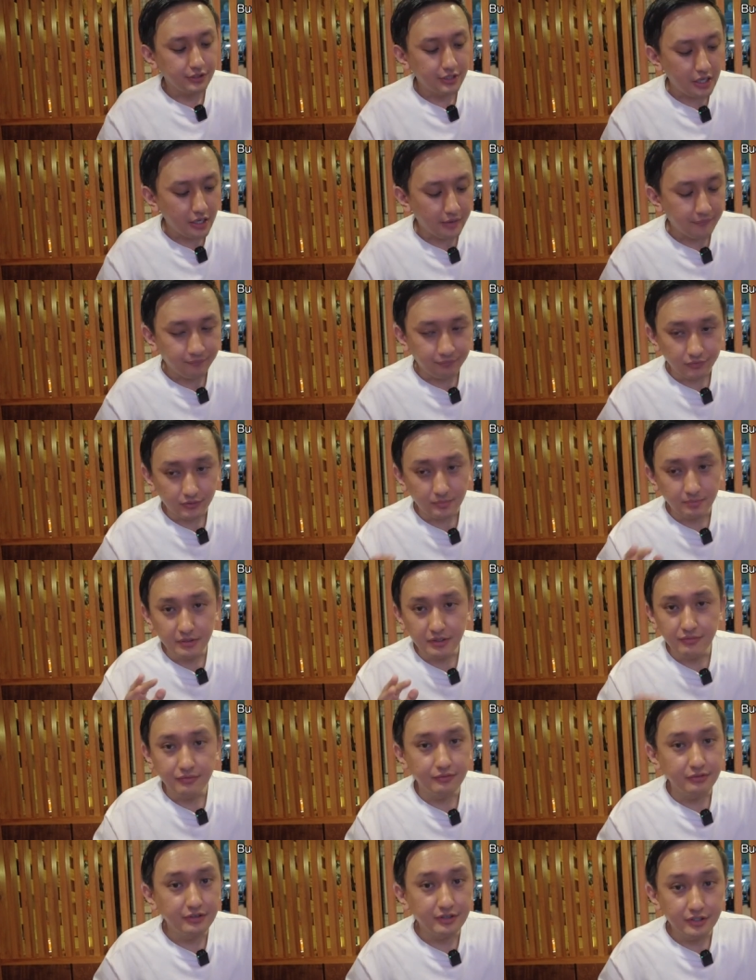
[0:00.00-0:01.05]
Yeah, the
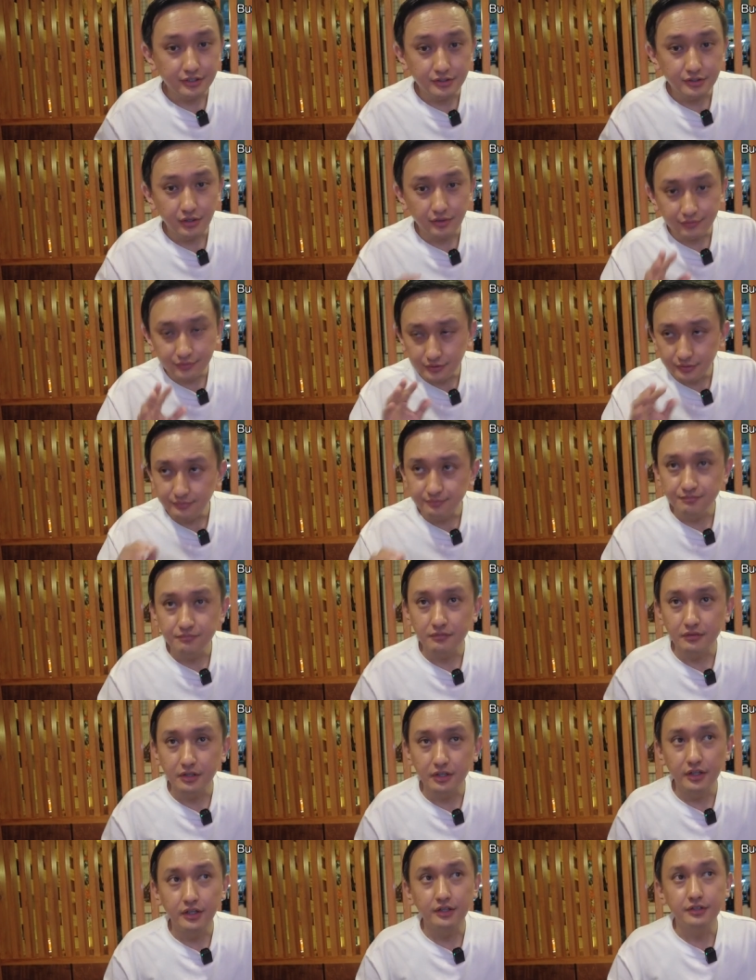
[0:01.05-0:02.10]
beef really soft
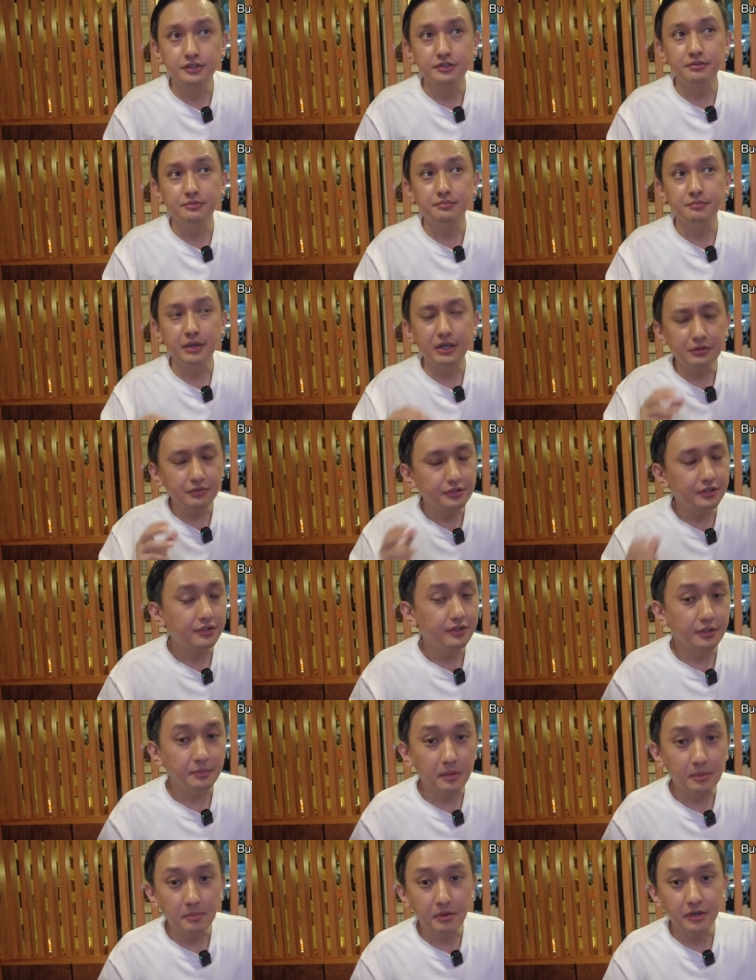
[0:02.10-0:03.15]
It's melting in